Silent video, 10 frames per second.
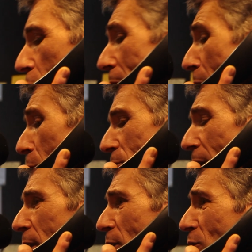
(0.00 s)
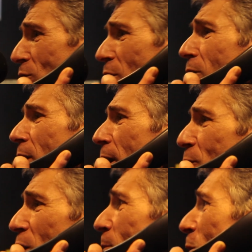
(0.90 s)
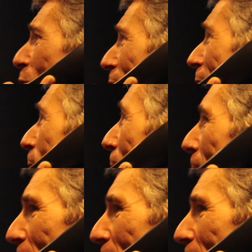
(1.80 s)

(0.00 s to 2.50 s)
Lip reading: No, not necessarily. If you give me your name, I